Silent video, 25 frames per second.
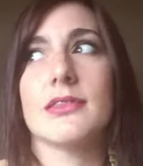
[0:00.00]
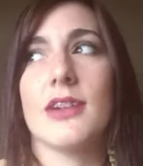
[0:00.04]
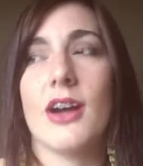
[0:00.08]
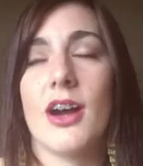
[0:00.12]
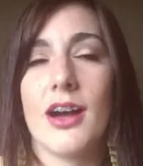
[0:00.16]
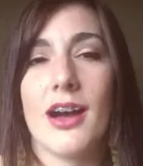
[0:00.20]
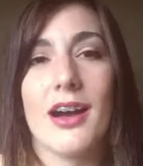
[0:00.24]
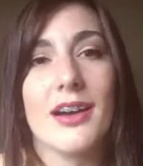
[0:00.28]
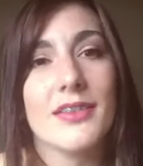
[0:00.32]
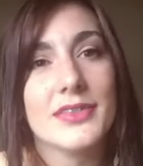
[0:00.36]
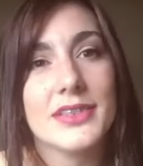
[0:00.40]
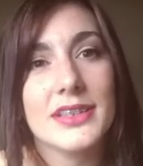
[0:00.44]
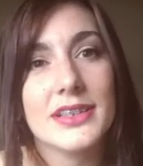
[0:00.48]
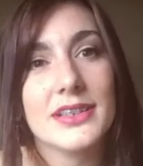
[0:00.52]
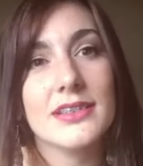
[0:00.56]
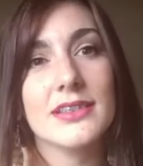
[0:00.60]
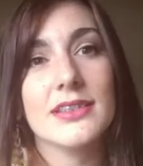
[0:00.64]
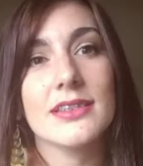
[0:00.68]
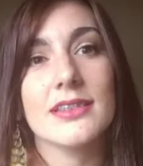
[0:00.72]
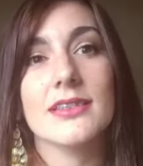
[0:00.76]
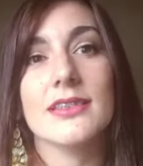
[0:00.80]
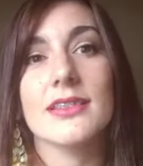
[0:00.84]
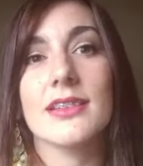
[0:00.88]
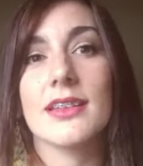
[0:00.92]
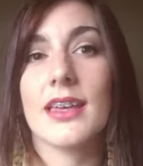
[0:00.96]

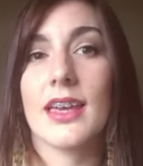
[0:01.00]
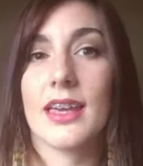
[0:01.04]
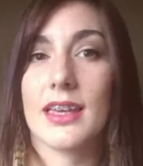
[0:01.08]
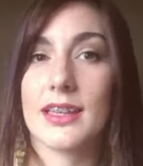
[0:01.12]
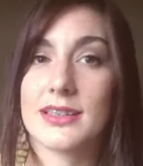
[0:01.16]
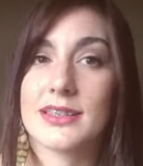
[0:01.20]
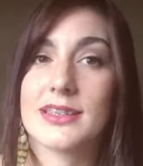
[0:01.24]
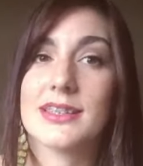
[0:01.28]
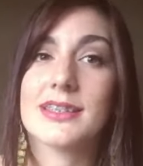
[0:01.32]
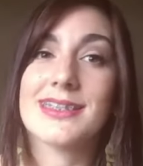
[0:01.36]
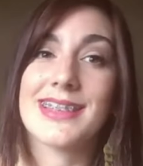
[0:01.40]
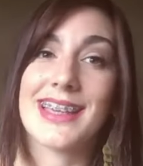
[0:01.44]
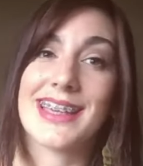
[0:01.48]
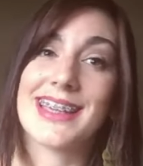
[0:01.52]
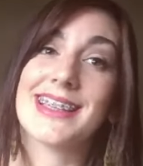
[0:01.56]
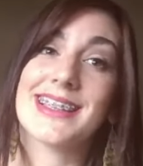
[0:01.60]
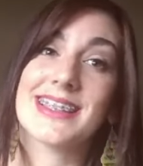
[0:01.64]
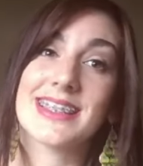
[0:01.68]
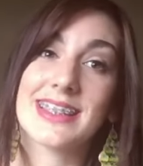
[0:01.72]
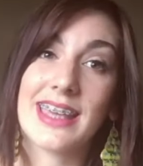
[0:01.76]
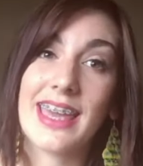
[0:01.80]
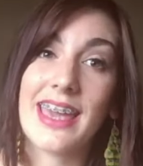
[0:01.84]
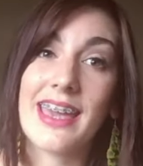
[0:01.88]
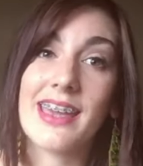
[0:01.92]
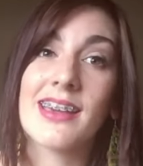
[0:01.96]
often the case is that he's
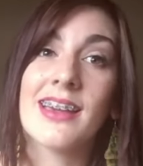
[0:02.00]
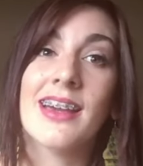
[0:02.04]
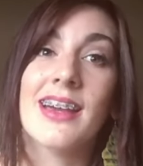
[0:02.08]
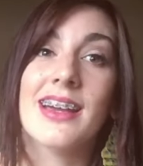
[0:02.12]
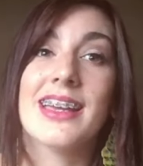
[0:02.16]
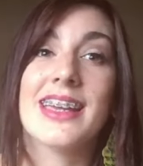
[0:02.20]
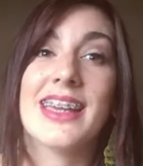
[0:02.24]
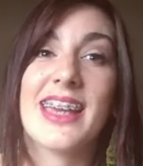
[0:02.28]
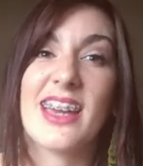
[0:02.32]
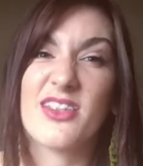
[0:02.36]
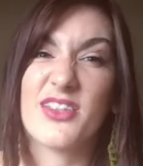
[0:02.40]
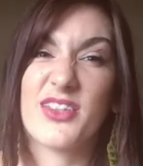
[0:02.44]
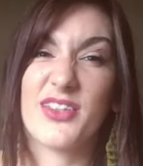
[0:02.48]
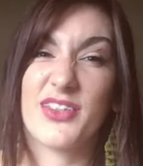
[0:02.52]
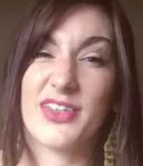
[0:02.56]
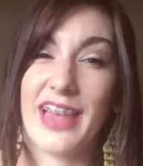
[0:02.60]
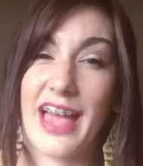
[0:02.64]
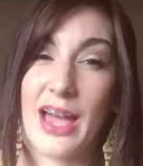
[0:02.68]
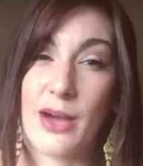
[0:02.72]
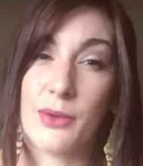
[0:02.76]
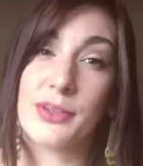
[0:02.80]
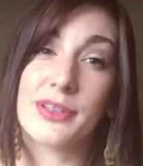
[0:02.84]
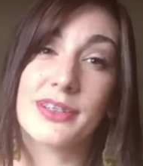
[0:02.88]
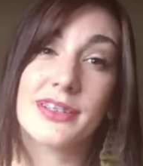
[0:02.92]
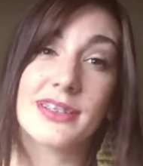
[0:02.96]
gay. He had
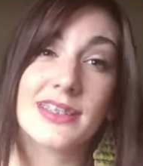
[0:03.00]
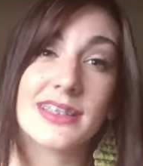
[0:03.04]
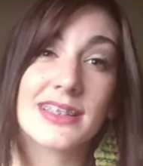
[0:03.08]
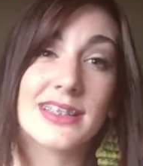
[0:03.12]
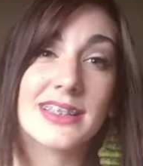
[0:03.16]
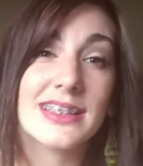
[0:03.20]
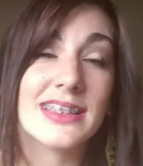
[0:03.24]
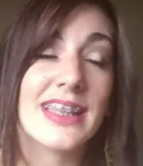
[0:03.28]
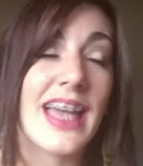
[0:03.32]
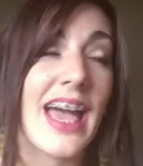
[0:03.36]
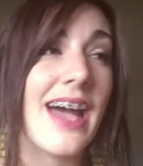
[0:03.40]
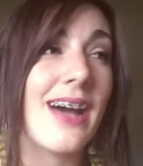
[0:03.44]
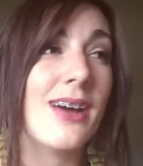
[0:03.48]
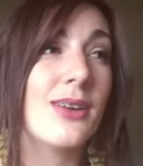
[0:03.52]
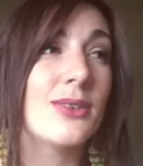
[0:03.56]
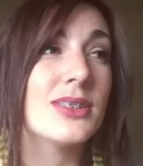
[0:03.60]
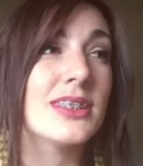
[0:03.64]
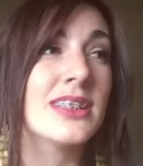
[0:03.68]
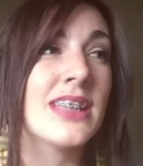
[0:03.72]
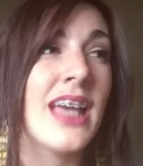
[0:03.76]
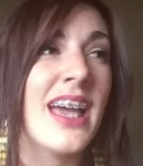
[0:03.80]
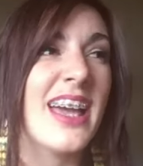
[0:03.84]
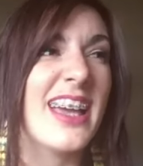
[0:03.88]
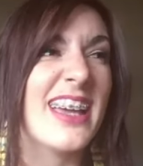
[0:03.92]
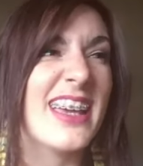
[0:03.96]
flowers in his
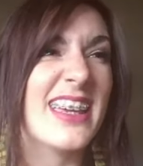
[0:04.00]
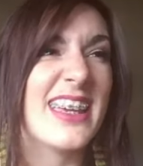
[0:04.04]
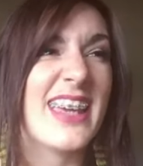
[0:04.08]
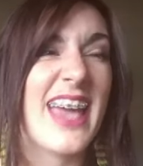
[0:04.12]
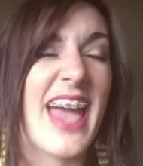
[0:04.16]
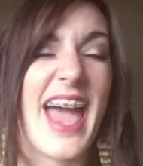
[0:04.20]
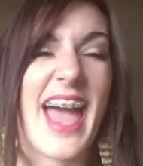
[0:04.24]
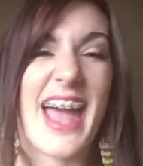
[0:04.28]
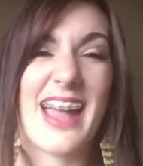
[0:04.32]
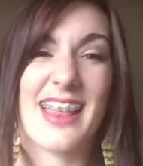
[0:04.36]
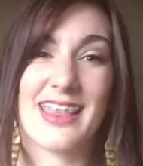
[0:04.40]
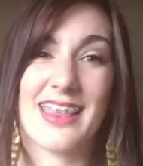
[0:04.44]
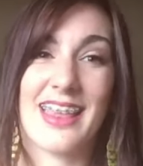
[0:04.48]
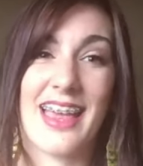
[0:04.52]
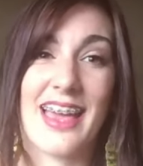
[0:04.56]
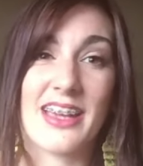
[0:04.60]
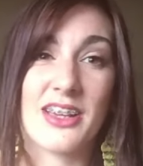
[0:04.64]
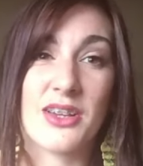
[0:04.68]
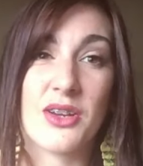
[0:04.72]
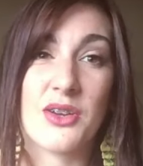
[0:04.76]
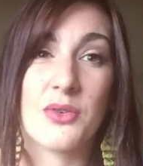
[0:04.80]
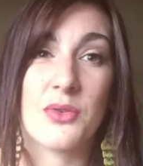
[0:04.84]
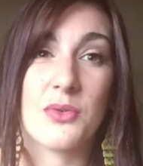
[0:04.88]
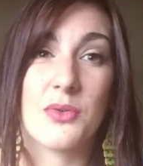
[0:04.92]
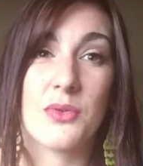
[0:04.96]
house, he had like
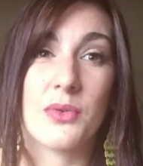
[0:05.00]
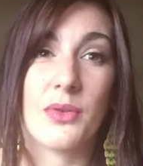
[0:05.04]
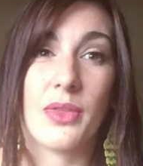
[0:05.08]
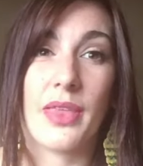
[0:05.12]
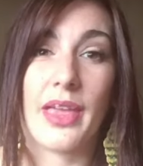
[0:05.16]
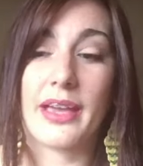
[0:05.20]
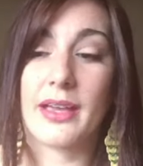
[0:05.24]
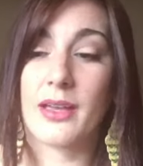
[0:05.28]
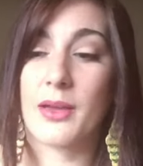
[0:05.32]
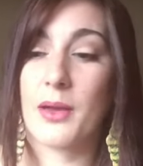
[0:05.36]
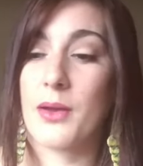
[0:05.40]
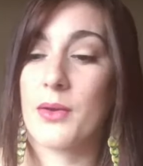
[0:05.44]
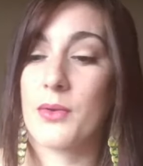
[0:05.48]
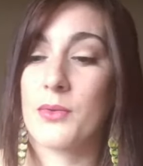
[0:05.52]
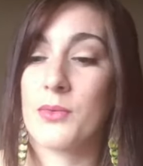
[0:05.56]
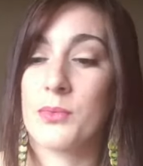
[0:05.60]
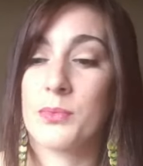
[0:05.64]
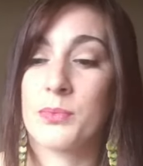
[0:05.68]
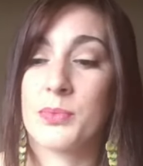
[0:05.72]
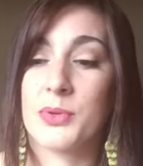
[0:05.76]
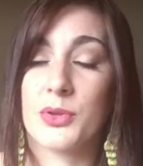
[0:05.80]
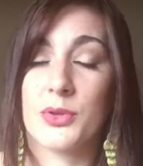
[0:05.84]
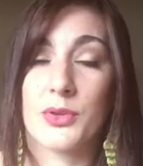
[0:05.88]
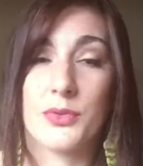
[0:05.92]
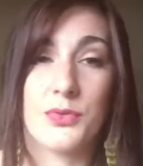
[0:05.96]

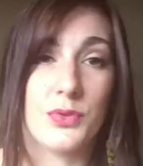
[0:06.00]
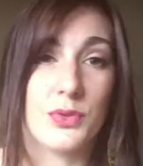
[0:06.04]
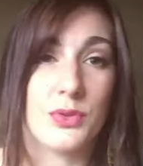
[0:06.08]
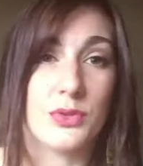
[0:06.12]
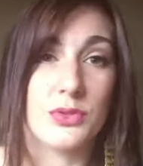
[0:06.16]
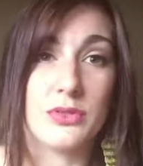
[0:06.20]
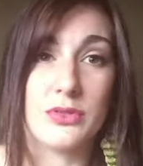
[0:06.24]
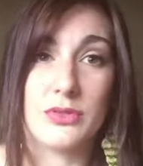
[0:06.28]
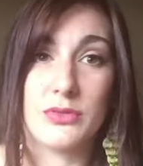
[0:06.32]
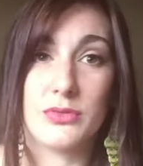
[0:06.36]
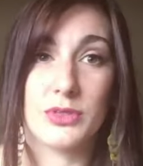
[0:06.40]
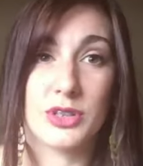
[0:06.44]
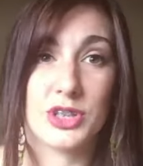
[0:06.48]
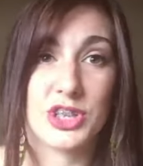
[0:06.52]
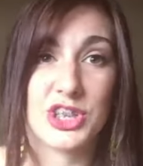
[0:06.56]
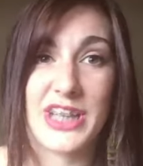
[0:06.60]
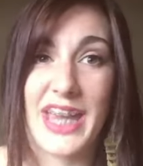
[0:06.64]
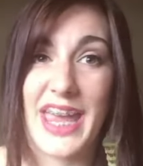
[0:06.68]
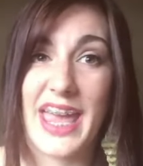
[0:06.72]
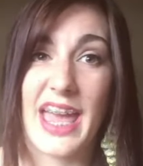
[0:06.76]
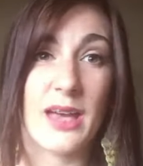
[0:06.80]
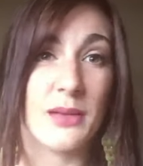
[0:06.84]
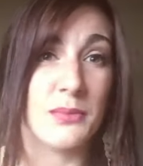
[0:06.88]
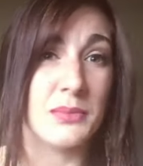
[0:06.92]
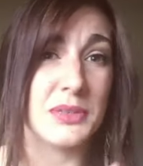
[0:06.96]
beautiful
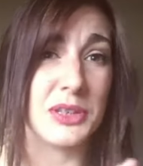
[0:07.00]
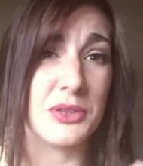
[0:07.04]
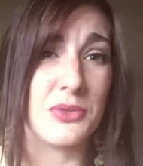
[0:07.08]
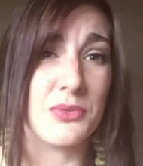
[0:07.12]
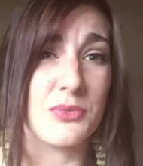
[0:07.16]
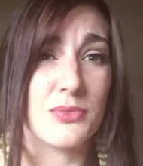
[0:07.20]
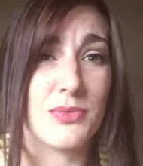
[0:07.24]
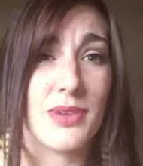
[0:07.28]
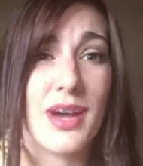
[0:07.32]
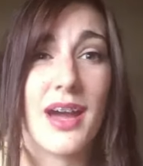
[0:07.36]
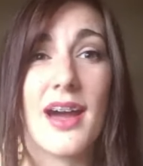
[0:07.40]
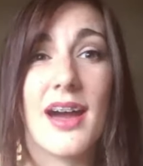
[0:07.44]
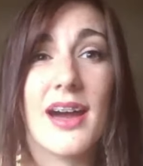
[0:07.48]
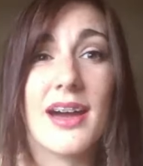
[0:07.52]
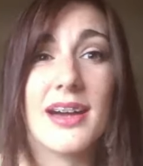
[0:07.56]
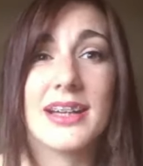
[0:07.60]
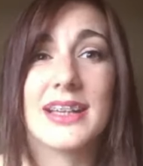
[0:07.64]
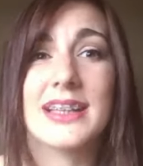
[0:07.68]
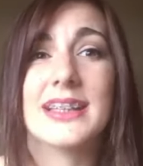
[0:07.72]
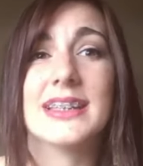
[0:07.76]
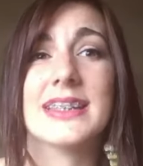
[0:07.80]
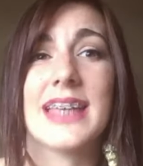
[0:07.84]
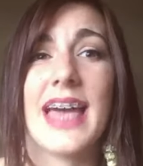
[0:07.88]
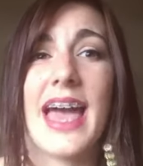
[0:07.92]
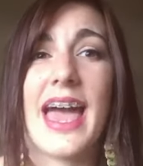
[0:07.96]
shams and
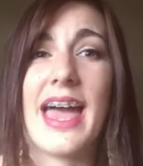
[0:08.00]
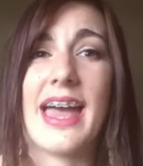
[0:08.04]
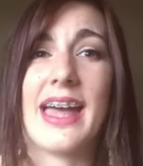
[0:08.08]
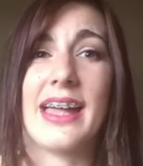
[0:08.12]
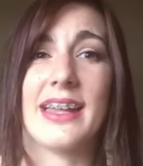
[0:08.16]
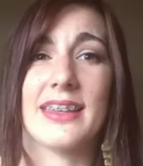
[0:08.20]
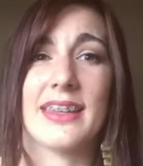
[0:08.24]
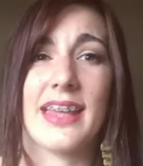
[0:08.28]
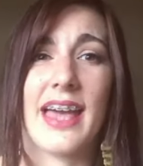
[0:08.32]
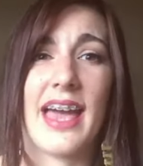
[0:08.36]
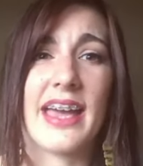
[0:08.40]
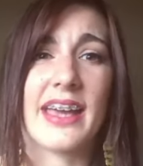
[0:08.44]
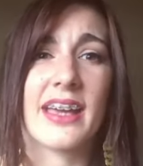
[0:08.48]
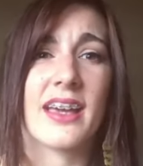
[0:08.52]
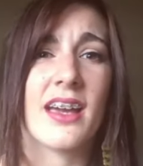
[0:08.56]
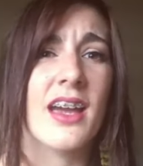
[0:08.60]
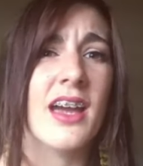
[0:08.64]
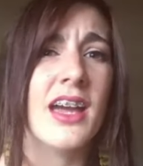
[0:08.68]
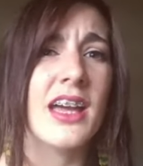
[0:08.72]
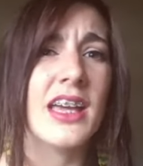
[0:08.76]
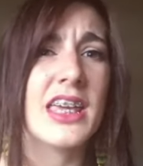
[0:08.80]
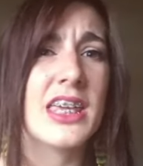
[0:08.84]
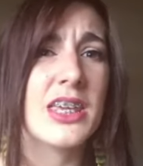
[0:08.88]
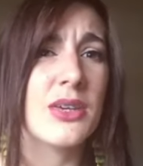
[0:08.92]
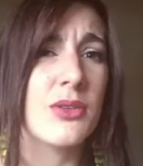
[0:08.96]
rugs, and like
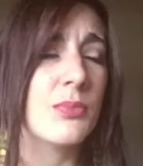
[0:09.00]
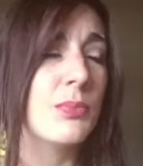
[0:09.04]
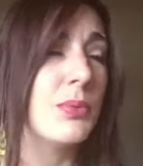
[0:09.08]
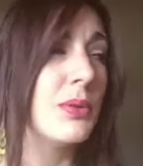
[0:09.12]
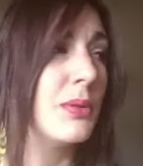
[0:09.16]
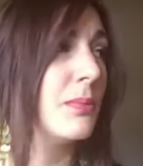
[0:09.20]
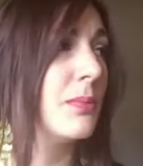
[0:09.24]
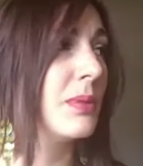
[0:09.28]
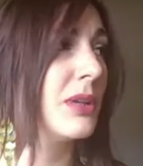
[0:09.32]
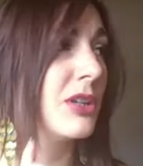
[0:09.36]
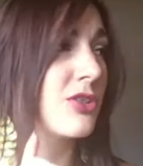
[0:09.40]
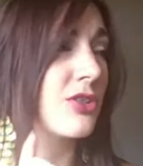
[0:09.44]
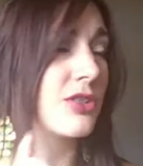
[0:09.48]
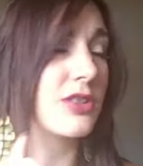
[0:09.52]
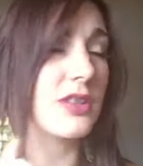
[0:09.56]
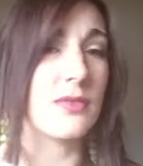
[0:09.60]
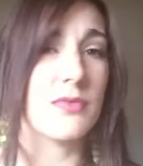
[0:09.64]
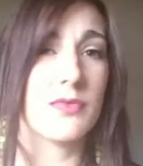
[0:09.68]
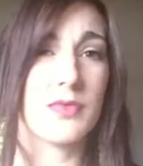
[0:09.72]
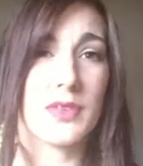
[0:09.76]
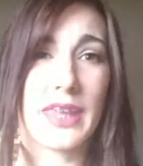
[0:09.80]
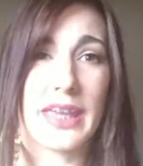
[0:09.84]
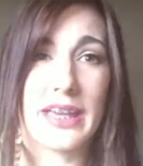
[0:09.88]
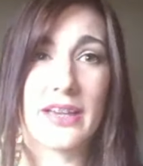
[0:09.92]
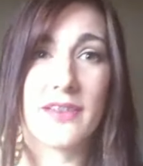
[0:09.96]
he would put pictures of
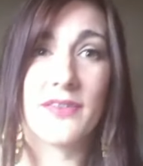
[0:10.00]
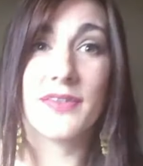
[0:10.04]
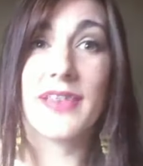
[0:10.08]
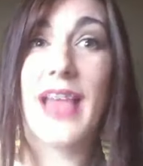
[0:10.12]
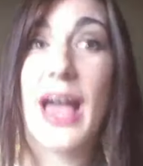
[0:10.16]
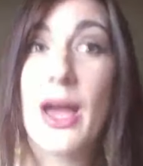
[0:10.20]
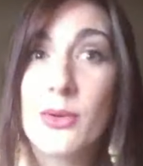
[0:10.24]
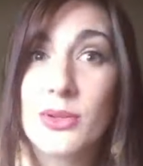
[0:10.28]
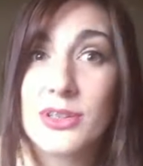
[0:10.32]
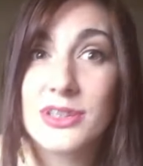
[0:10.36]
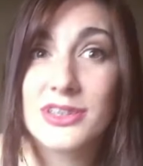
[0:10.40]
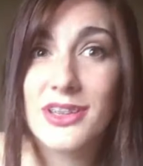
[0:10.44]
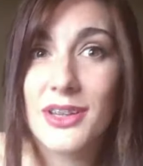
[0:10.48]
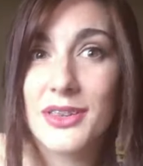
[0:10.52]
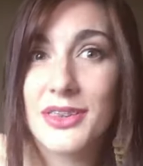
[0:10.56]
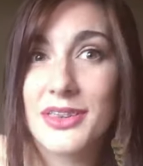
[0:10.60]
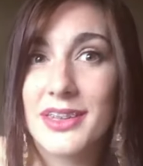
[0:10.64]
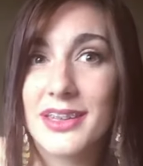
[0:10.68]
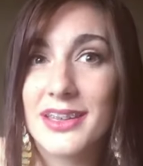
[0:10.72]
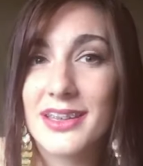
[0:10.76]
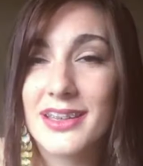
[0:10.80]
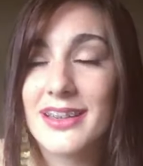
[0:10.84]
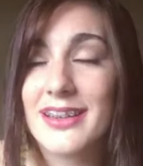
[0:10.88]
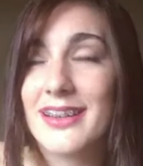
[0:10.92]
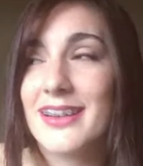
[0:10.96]
like flowers on
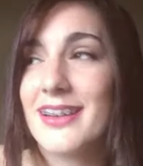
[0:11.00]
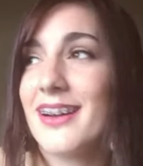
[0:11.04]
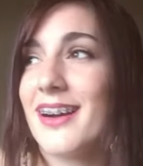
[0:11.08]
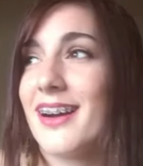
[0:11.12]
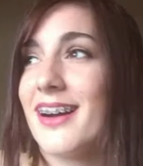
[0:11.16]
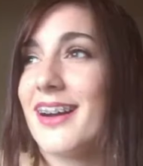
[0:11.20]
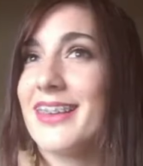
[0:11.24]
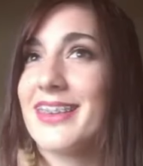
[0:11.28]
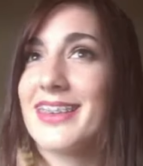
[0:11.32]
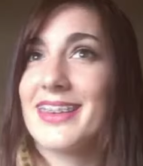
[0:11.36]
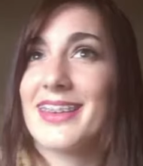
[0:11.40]
the